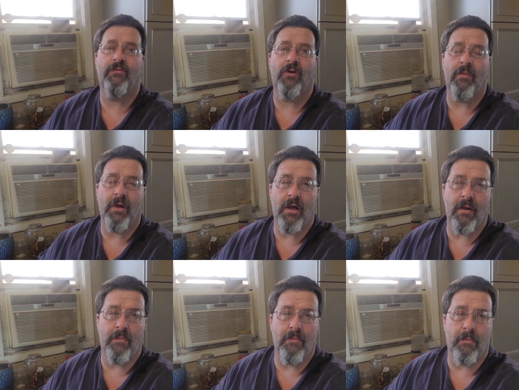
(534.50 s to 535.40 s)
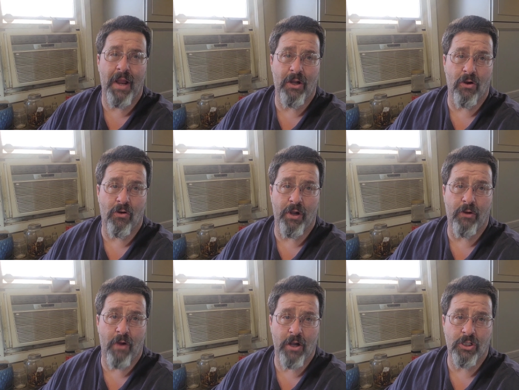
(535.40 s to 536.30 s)
from Baker
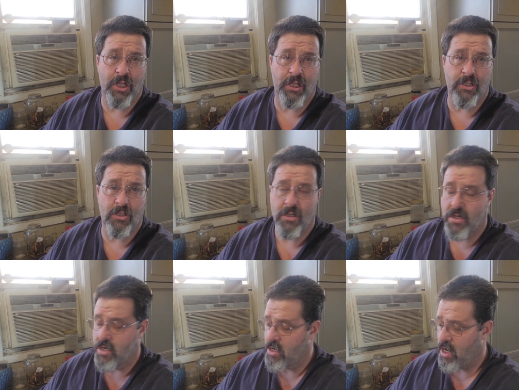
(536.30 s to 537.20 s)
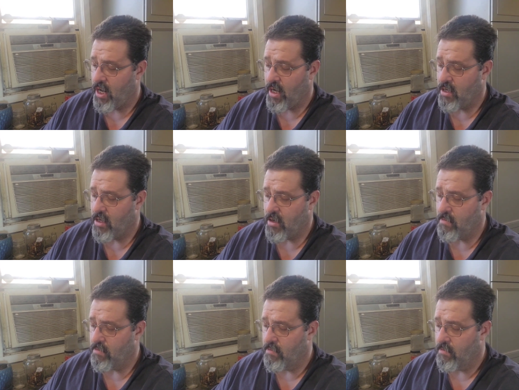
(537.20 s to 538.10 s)
Creek, Rare Seeds, and
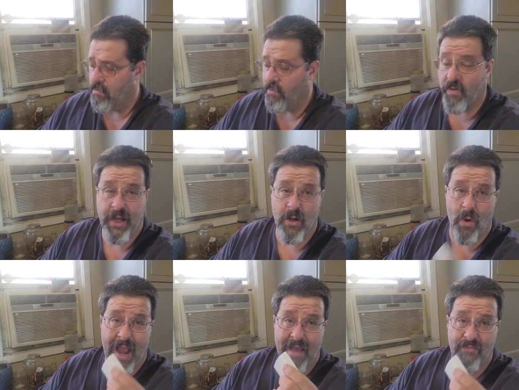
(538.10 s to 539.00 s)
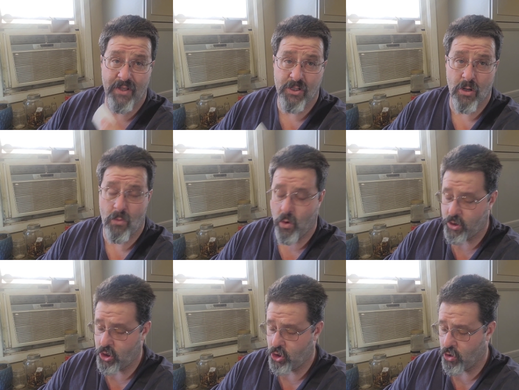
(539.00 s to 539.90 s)
they don't have this no more.
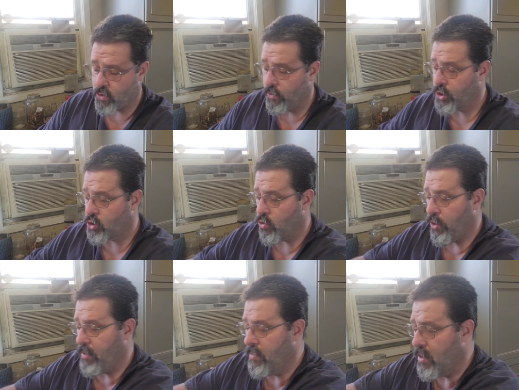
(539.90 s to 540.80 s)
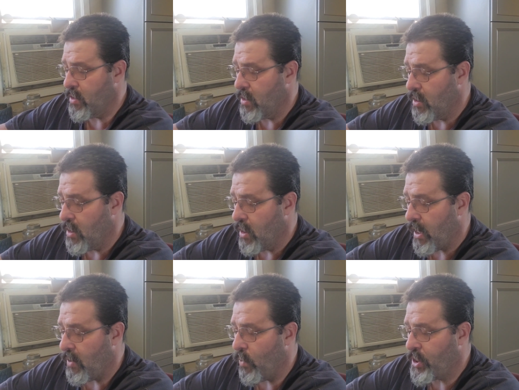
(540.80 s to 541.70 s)
It's a Sugar Rush Cream,
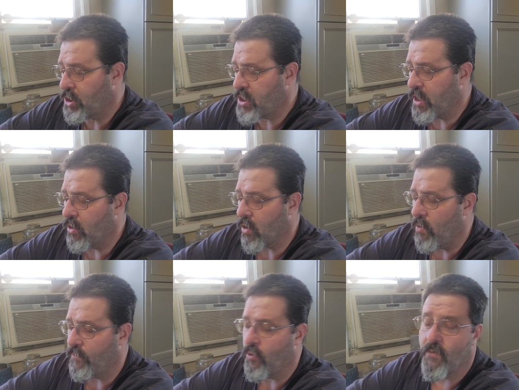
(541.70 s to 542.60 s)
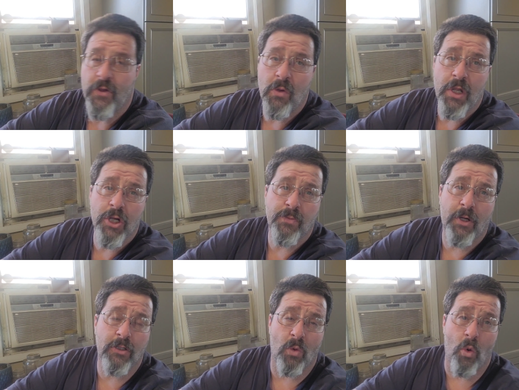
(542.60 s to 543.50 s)
and we just didn't grow it for a few years
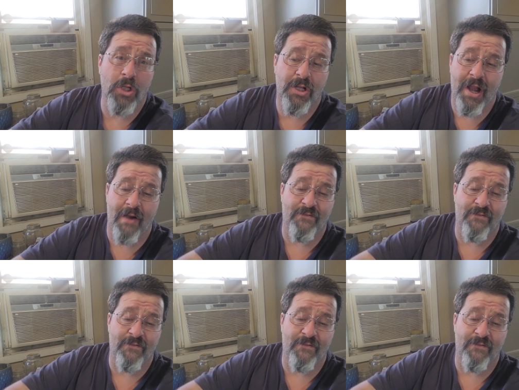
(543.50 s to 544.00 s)
because it wasn't our